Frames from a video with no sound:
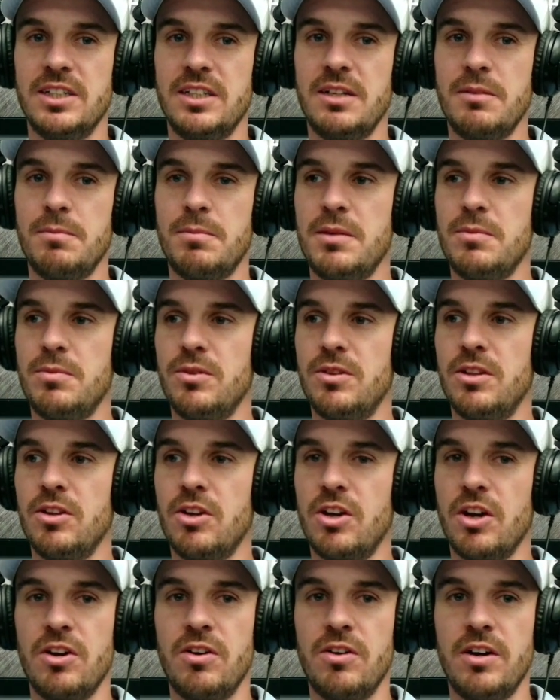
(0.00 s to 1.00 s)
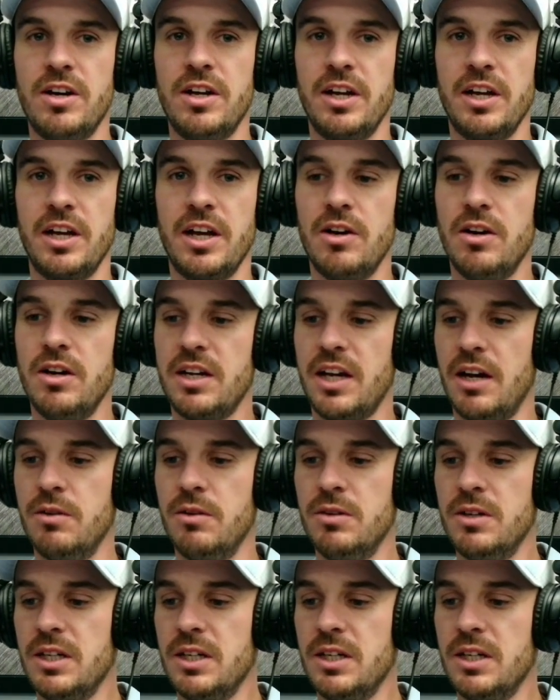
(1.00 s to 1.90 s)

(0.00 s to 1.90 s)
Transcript: I think people look at an iron and go, okay,